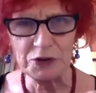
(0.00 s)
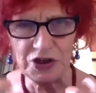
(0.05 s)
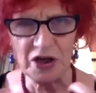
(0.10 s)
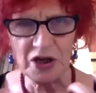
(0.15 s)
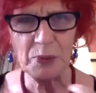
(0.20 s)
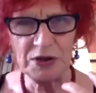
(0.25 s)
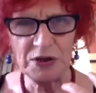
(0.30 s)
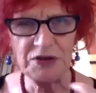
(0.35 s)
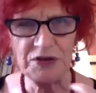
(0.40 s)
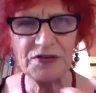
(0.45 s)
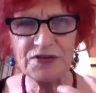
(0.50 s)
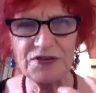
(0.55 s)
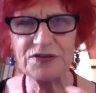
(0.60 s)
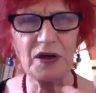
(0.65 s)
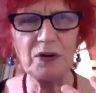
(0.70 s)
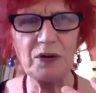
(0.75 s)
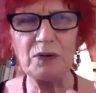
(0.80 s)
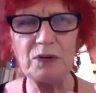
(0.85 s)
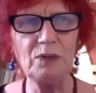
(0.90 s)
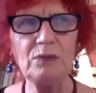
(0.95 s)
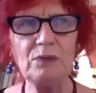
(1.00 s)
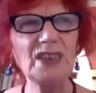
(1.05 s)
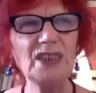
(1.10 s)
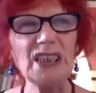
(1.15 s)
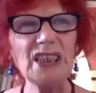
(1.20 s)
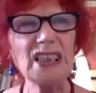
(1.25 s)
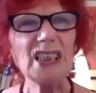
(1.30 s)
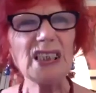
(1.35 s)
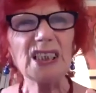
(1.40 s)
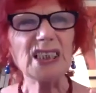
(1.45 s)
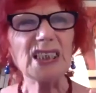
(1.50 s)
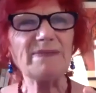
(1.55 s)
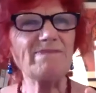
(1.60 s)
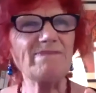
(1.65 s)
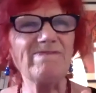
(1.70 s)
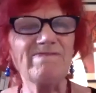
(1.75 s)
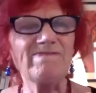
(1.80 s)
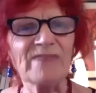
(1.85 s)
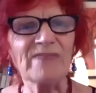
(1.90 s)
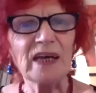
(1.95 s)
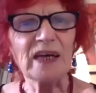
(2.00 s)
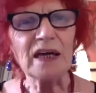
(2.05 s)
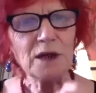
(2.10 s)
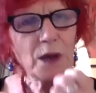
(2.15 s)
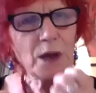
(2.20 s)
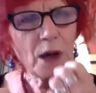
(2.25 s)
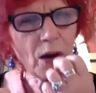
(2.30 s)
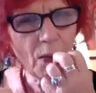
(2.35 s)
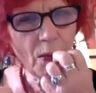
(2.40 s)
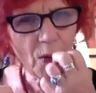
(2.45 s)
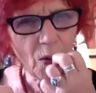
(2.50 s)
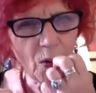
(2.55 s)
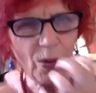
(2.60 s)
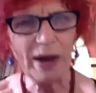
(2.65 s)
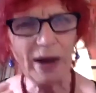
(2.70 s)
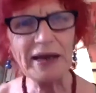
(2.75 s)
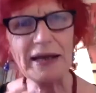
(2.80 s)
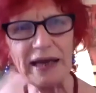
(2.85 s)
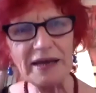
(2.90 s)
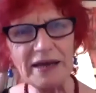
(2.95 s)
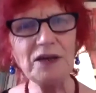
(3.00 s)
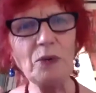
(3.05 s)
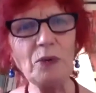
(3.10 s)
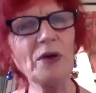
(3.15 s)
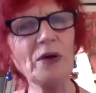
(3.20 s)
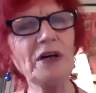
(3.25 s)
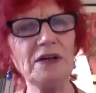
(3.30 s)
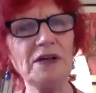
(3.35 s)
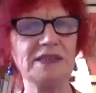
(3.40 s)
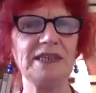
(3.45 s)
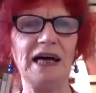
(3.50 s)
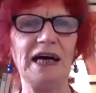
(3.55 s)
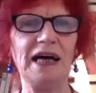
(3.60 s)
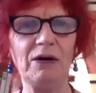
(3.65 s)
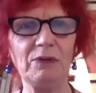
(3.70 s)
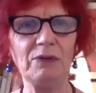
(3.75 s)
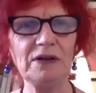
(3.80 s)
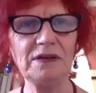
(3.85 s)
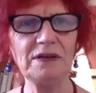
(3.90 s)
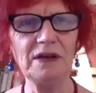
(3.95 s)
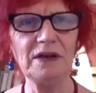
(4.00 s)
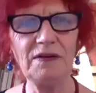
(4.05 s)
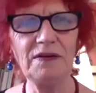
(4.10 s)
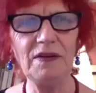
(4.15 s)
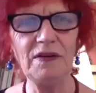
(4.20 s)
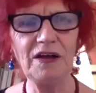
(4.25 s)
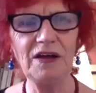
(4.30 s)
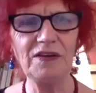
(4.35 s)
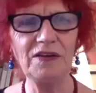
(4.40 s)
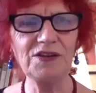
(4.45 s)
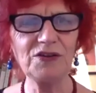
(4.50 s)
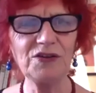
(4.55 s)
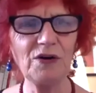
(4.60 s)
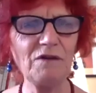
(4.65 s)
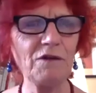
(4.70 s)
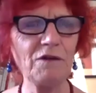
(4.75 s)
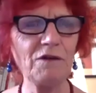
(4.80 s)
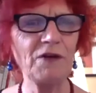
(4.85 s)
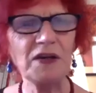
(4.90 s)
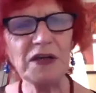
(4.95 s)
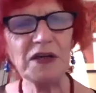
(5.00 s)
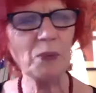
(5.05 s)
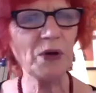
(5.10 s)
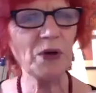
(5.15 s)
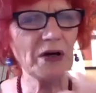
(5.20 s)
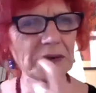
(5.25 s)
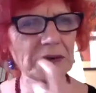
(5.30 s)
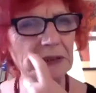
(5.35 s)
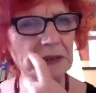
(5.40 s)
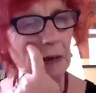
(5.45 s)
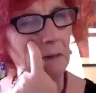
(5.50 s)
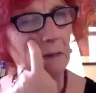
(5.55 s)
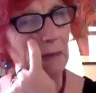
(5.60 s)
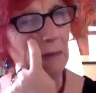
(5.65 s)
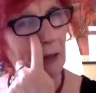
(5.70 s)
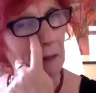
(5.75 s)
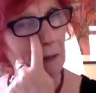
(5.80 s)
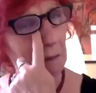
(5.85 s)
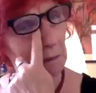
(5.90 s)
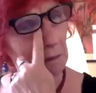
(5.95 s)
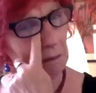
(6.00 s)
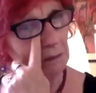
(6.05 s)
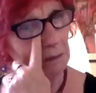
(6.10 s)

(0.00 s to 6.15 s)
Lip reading: You know, when you're so you can't quite get your words out, and sort of funny words come out.